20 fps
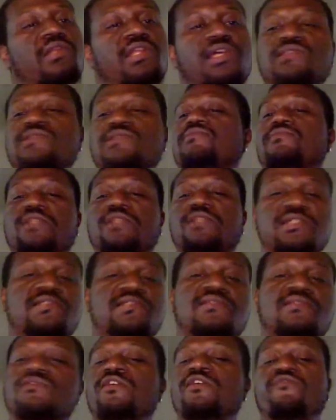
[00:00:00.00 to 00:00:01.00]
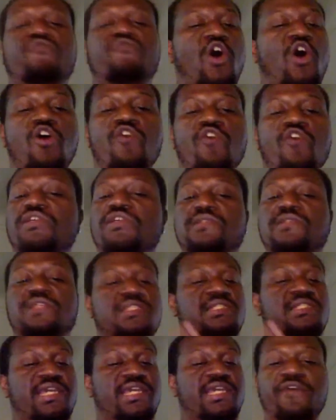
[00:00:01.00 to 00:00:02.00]
let's involve, let's
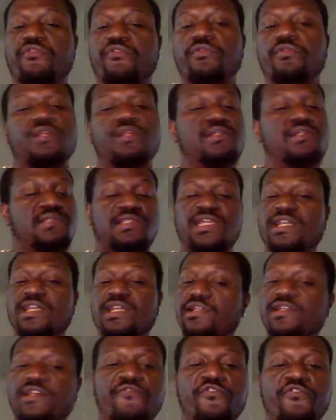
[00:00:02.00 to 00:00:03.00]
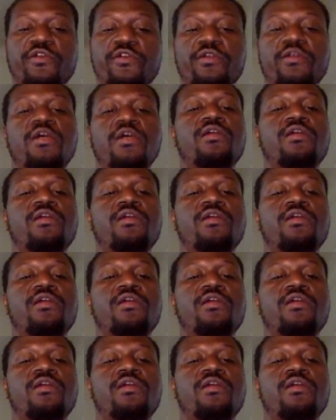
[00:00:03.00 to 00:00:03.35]
get together, let's think different,